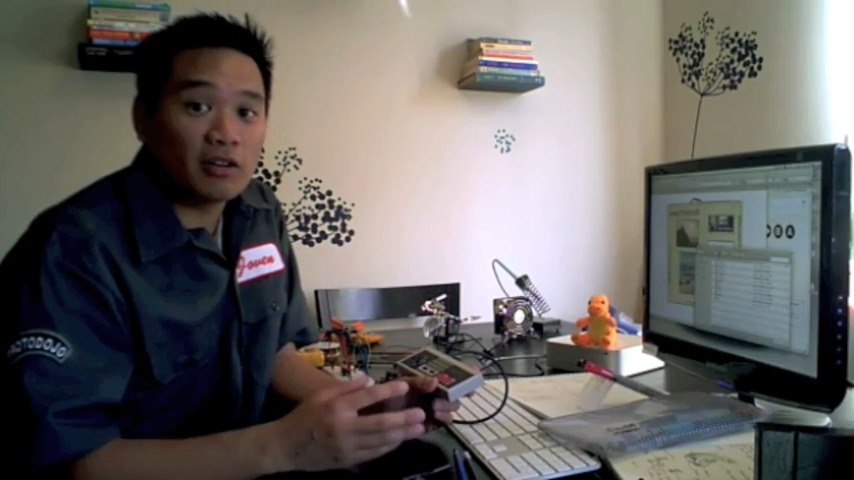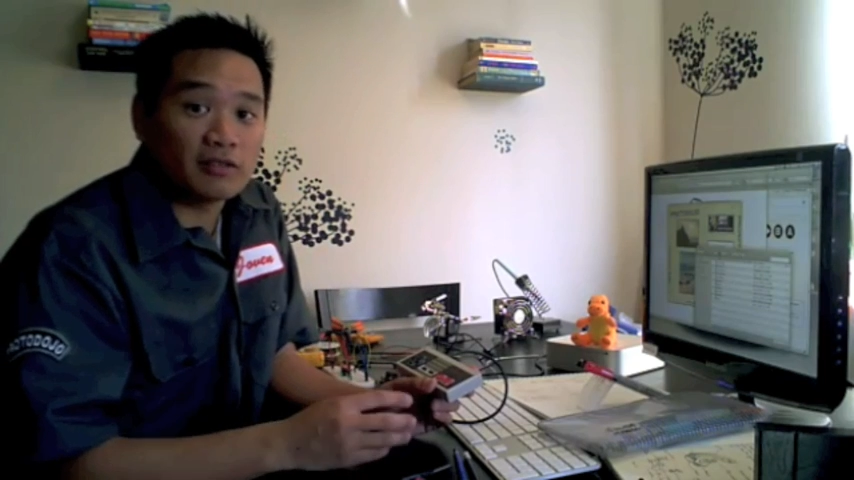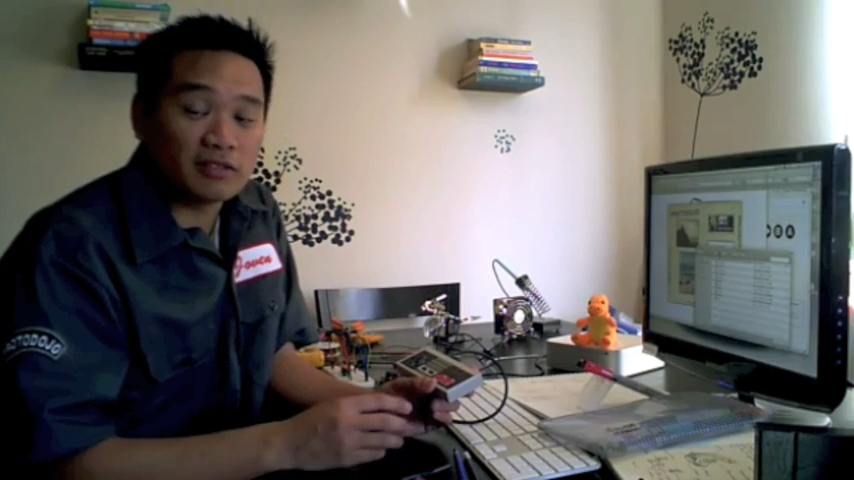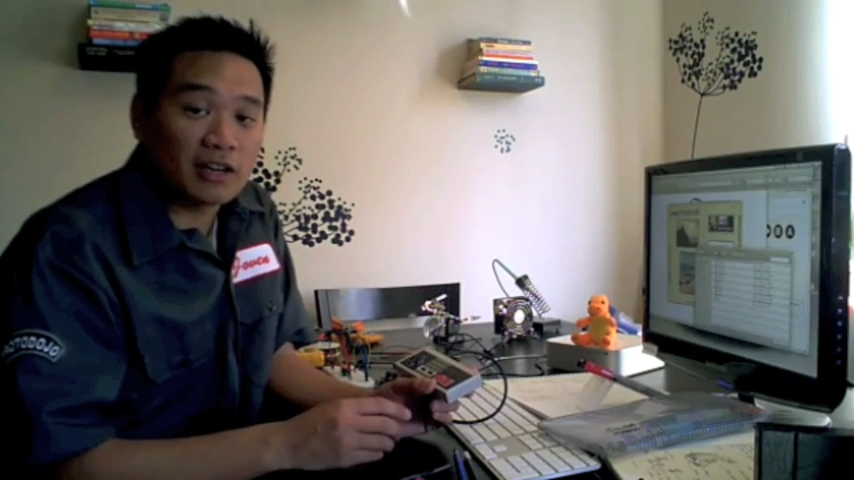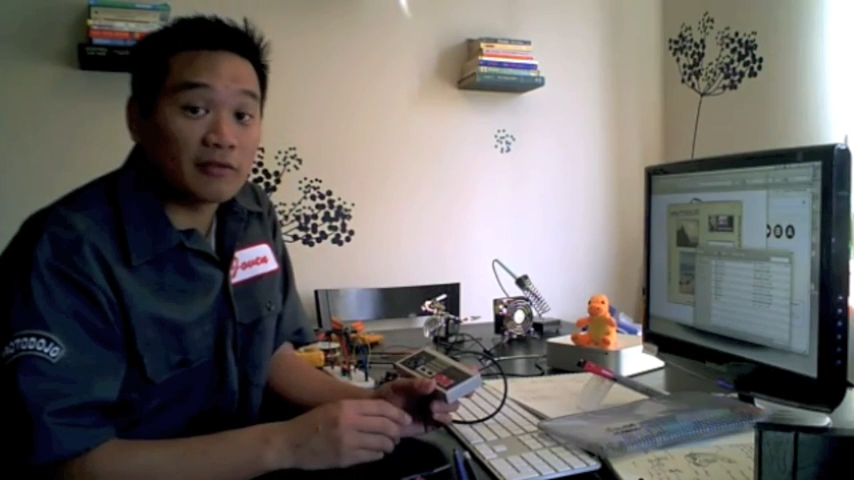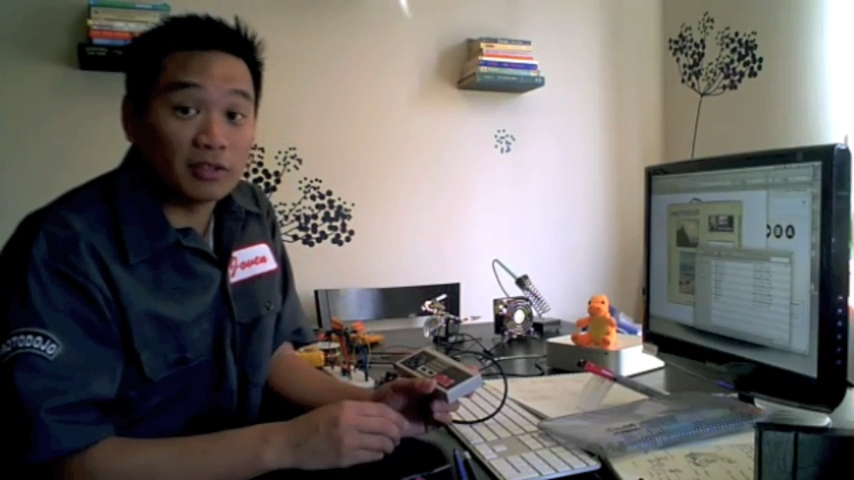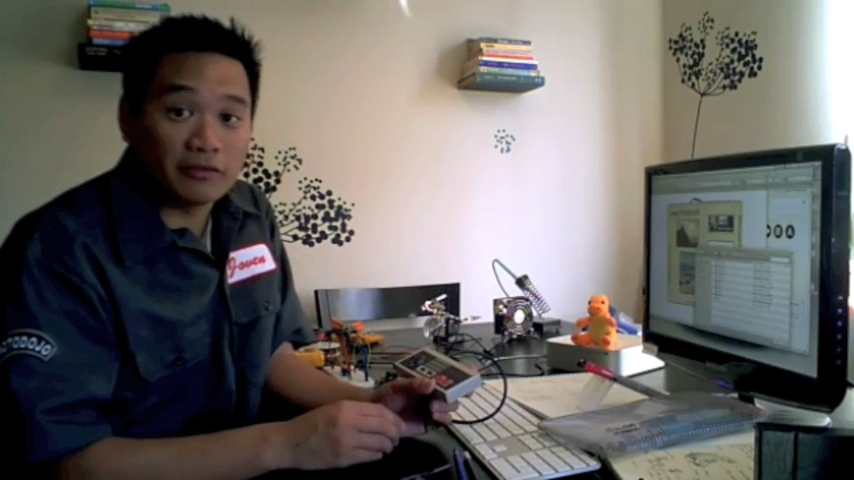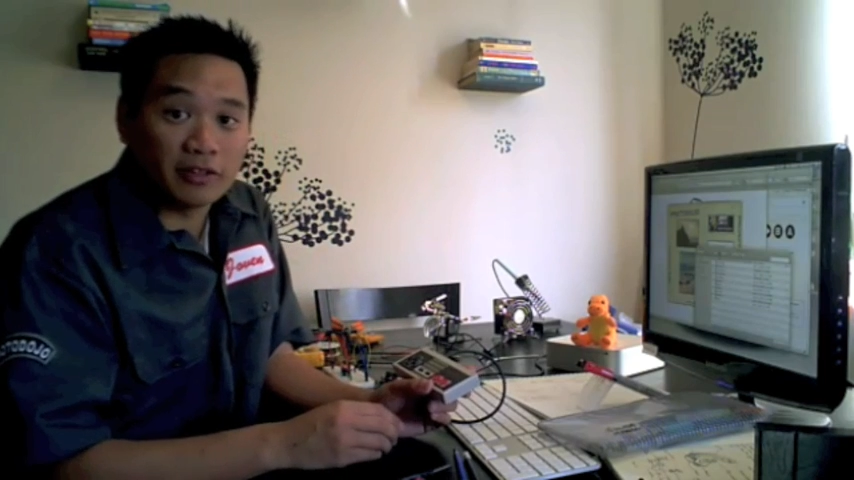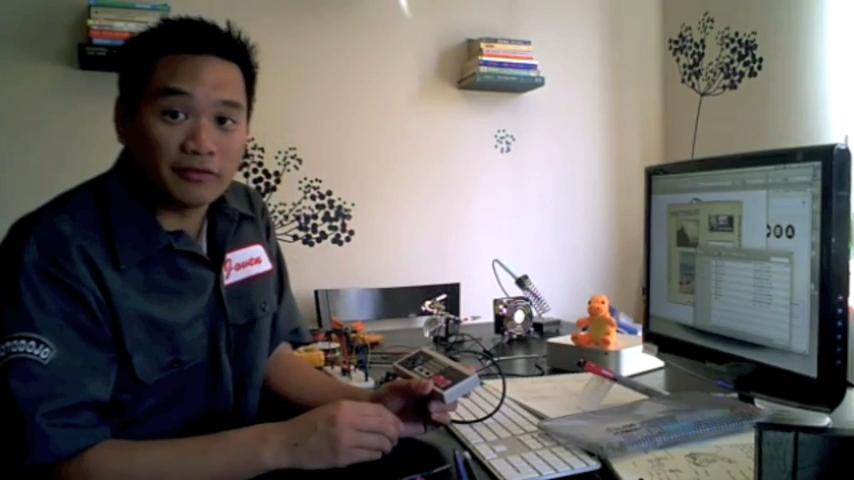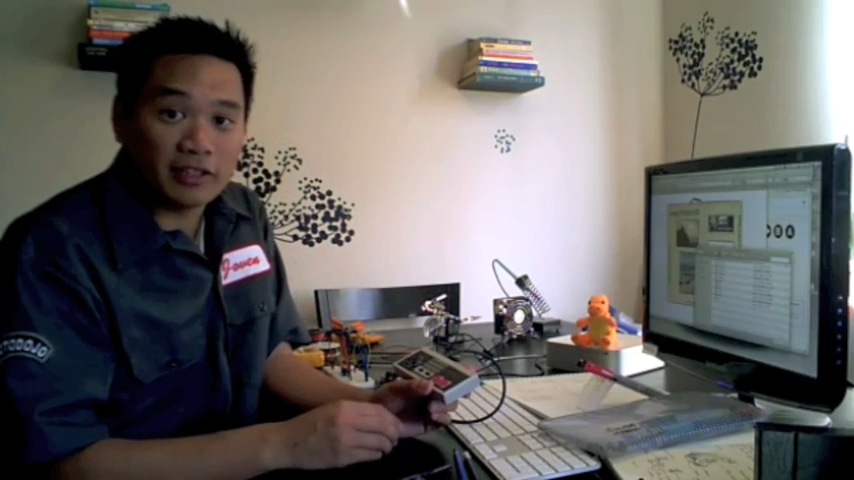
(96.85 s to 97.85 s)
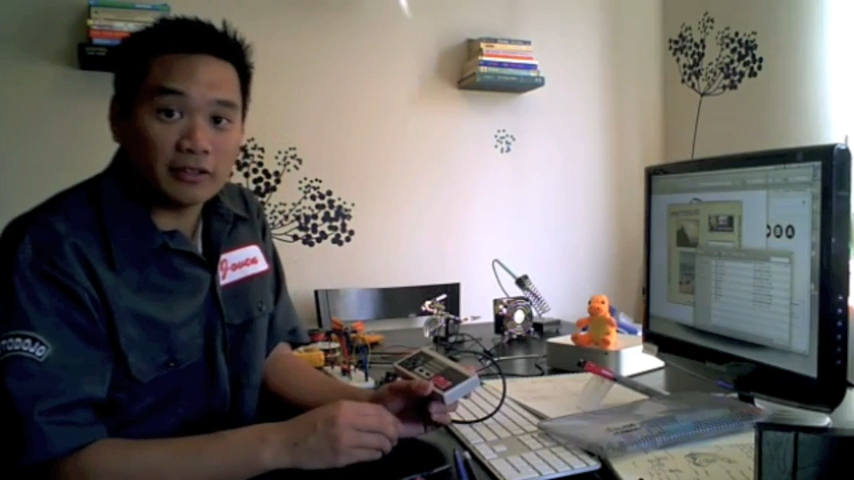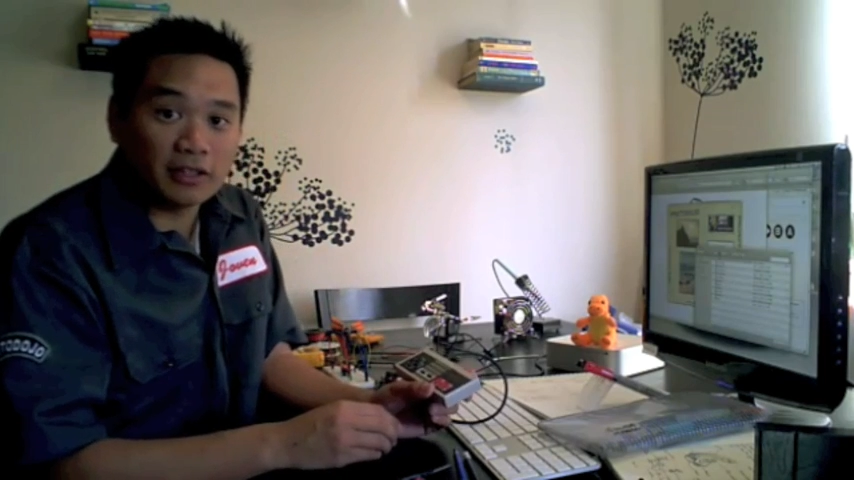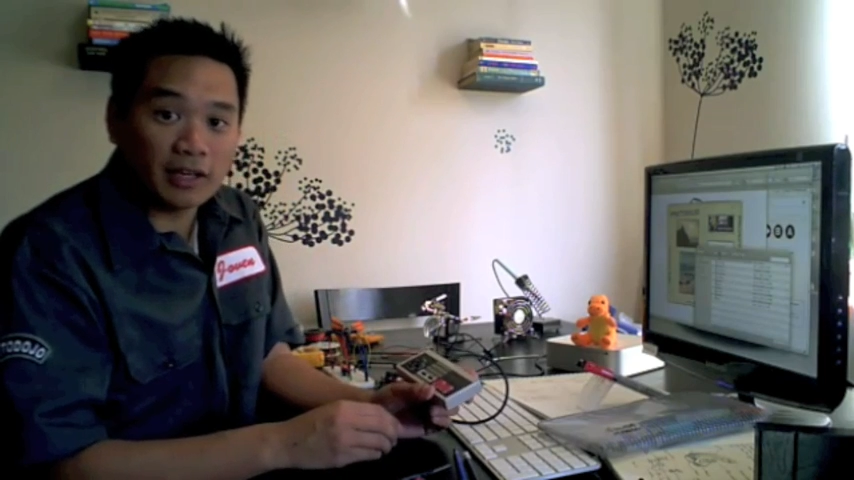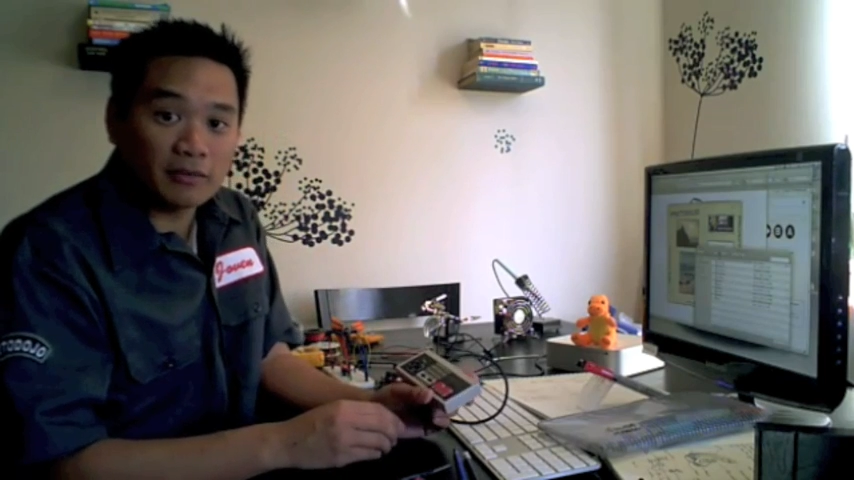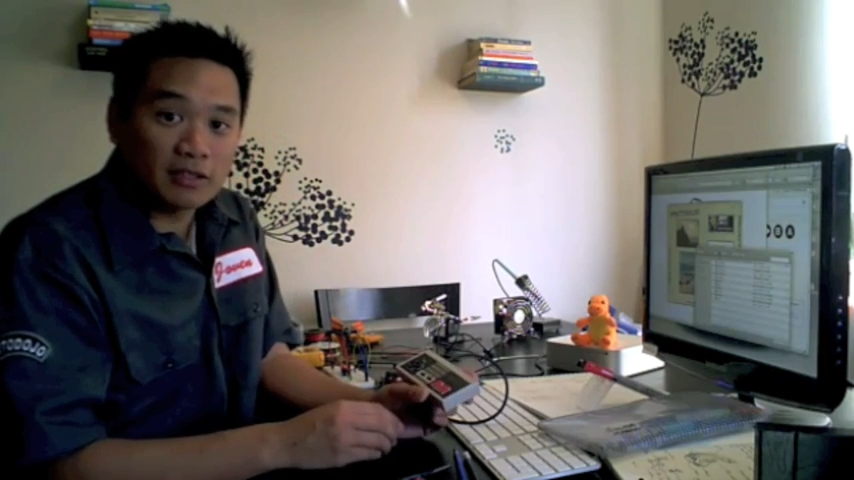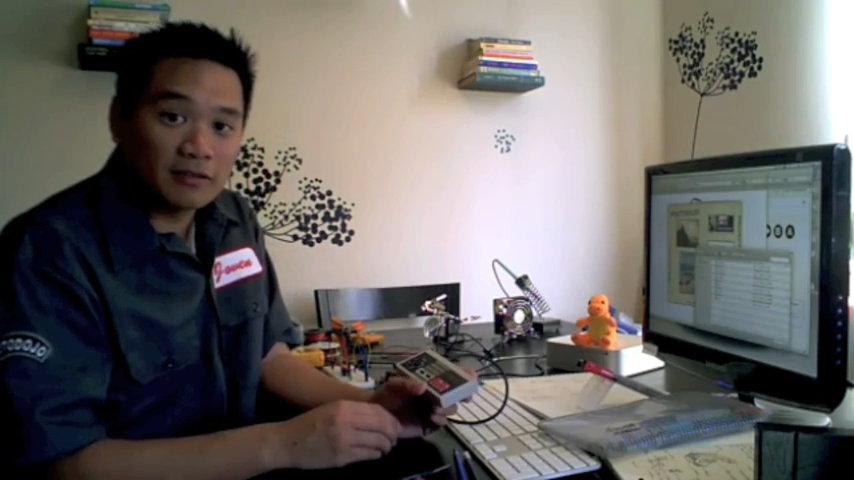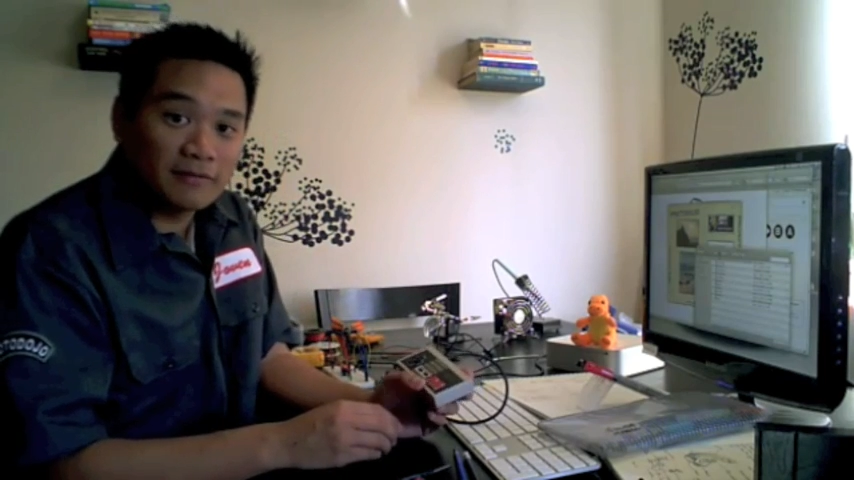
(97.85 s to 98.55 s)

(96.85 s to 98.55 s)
in several of their video games.